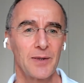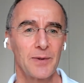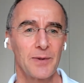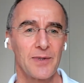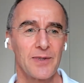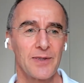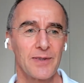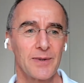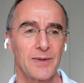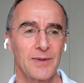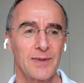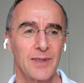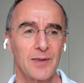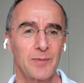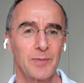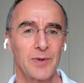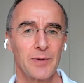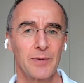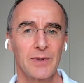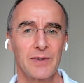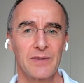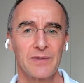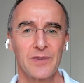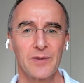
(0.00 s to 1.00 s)
which you're
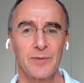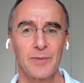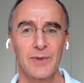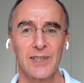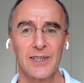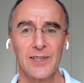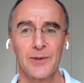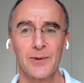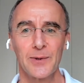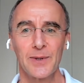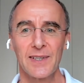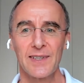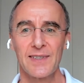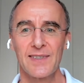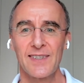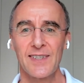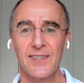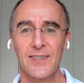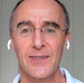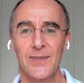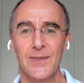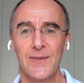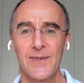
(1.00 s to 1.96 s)
probably familiar with too.